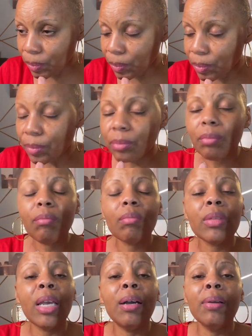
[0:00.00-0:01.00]

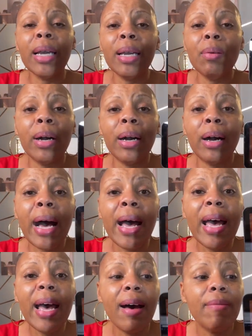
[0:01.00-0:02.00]
okay, well, I
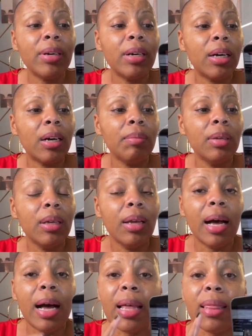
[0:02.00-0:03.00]
have, um,
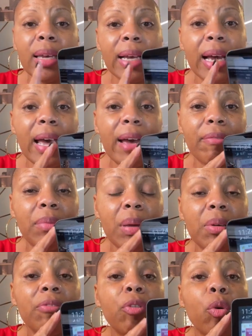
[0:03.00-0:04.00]
I think I have
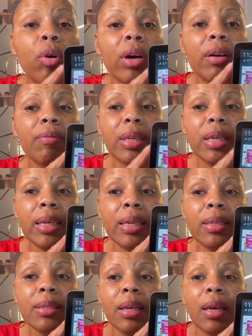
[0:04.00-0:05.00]
maybe four of
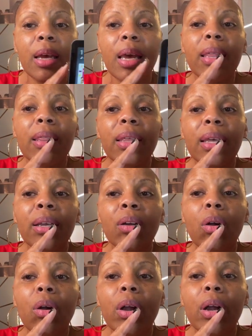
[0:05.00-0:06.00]
these and
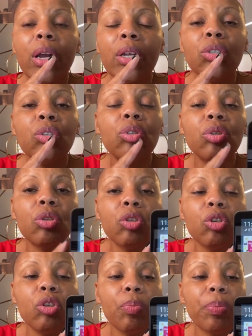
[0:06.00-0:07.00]
they are
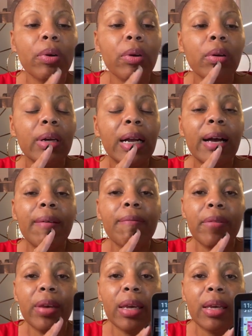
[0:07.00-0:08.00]
super
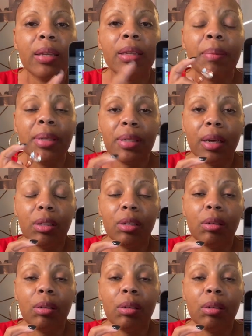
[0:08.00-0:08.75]
convenient. Let me tell